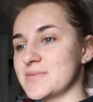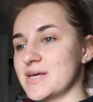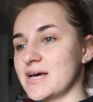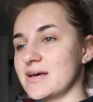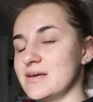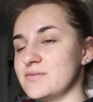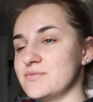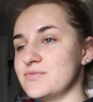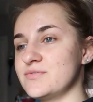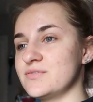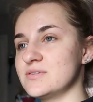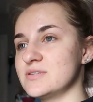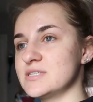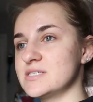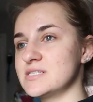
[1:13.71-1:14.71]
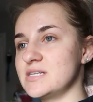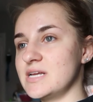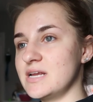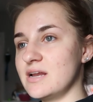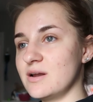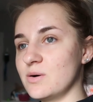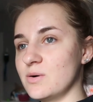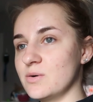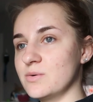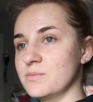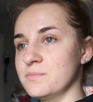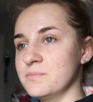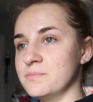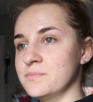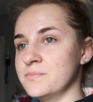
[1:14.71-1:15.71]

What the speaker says: I've stayed at home